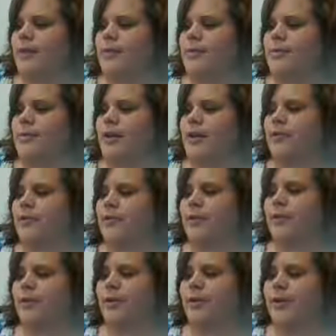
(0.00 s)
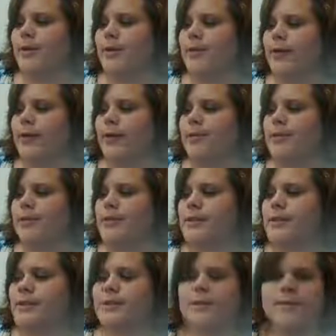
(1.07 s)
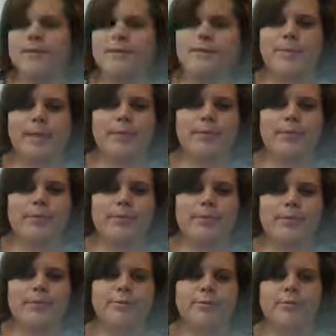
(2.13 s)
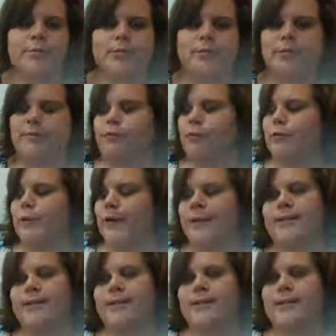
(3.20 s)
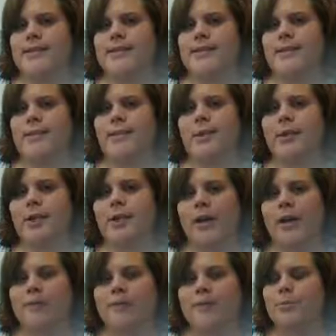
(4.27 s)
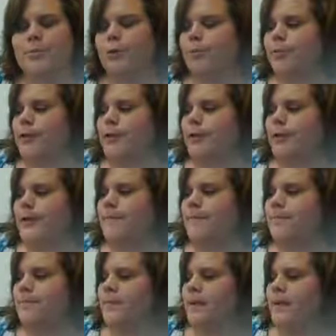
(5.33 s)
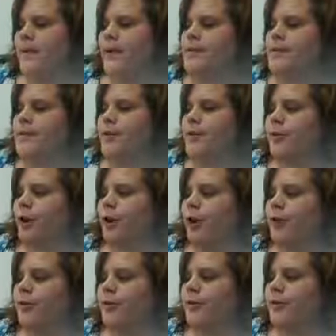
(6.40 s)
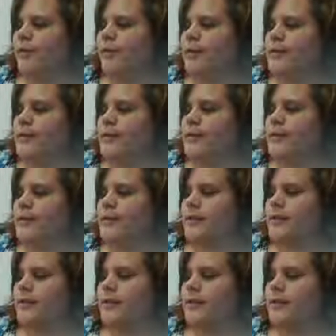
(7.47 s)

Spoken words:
Subject-verb agreement, capitalization, spelling, punctuation, formatting is indented paragraphs appropriately. And so all of this